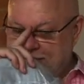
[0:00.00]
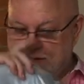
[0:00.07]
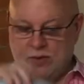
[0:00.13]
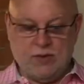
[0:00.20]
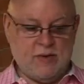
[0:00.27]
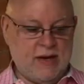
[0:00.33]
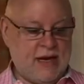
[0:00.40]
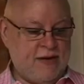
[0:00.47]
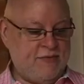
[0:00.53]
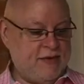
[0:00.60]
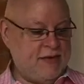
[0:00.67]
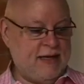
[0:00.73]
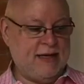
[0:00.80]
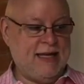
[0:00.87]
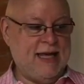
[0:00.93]
photograph
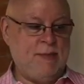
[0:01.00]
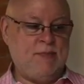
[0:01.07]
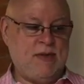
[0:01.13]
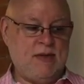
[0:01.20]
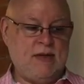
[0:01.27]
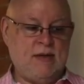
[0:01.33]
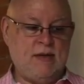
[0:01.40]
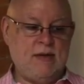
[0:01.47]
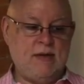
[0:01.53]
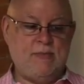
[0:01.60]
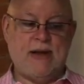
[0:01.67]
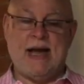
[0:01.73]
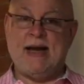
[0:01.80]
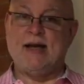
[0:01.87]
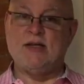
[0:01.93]
it, and keep the
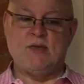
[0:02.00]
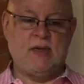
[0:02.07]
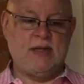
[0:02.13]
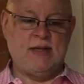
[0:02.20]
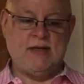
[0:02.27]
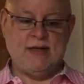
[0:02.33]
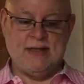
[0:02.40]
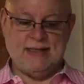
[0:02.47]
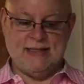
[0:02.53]
package with it,